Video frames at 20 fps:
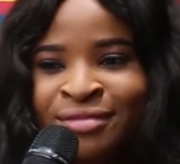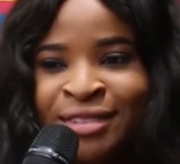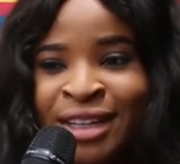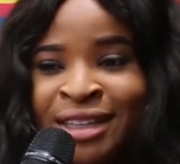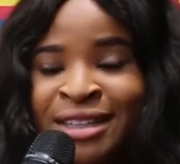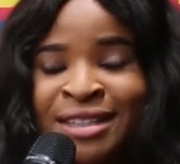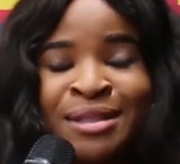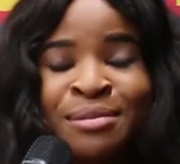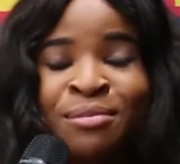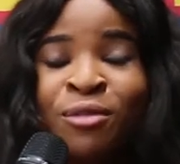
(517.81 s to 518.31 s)

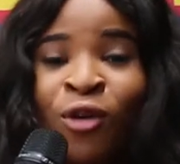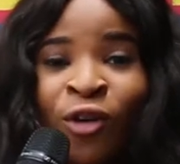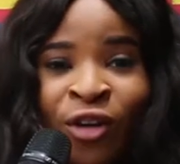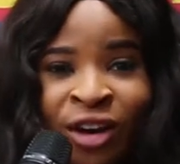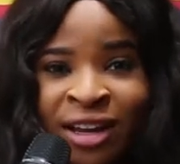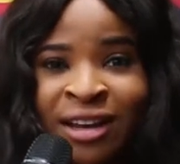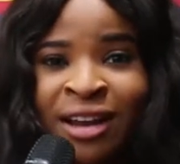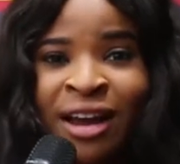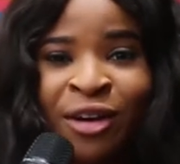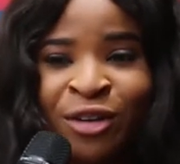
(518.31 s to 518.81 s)
It's
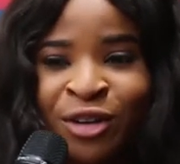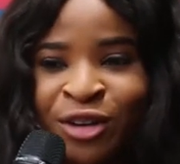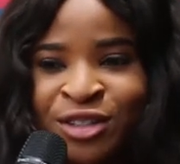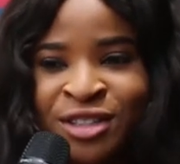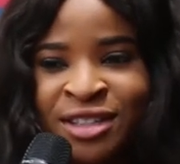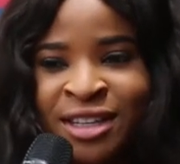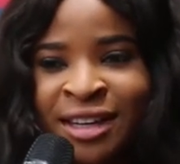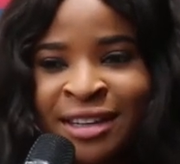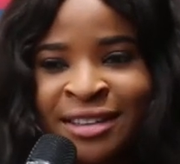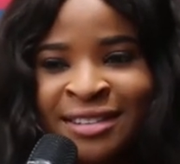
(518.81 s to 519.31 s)
more
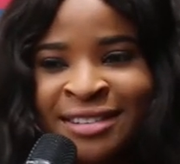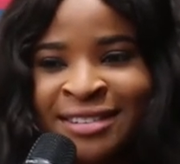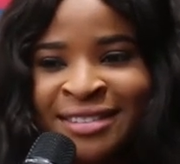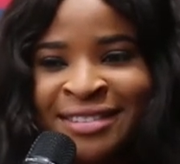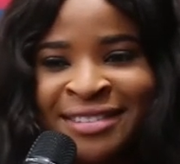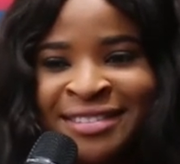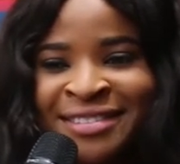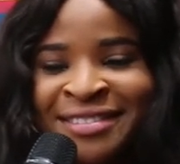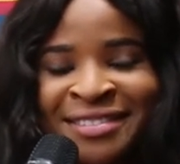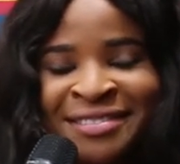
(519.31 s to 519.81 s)
hilarious,
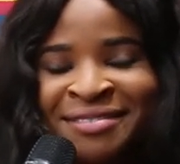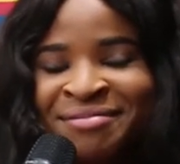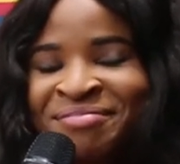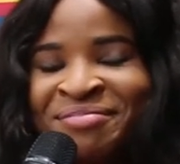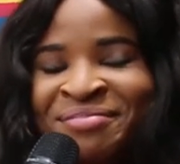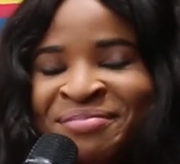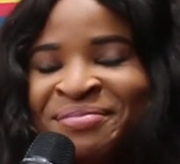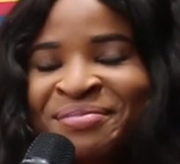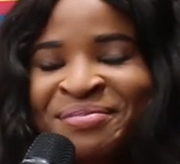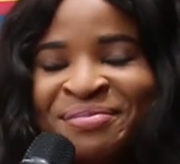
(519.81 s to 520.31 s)
and
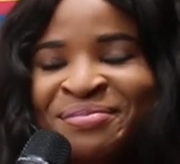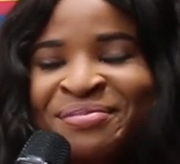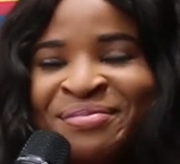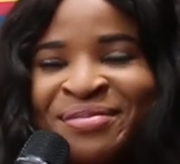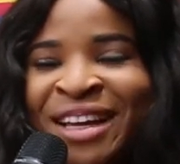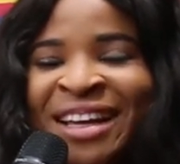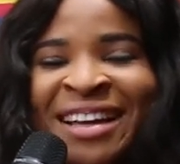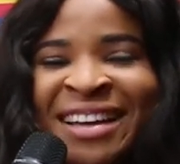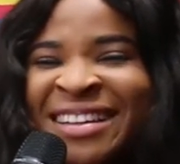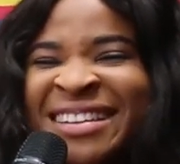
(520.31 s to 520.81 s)

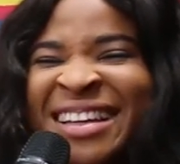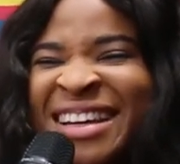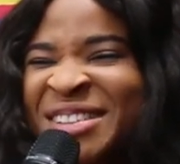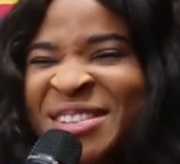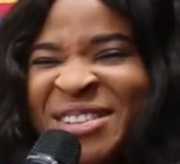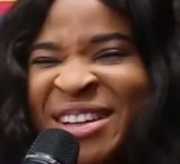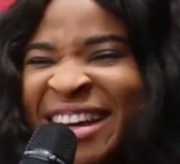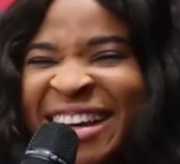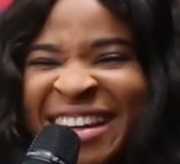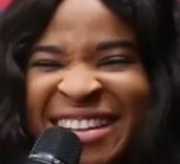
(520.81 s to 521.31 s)

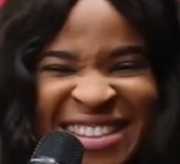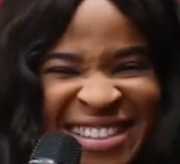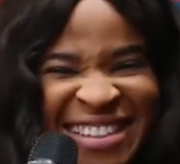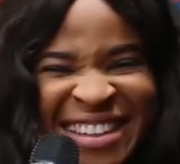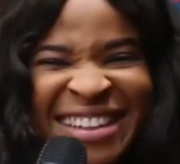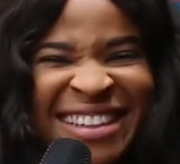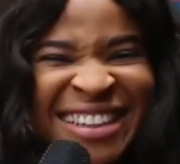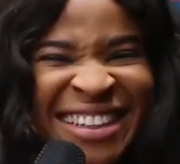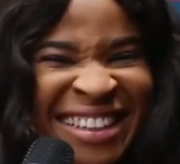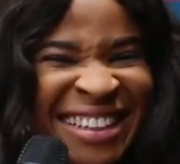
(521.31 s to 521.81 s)
that's all I can
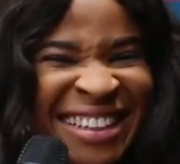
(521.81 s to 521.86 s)
say.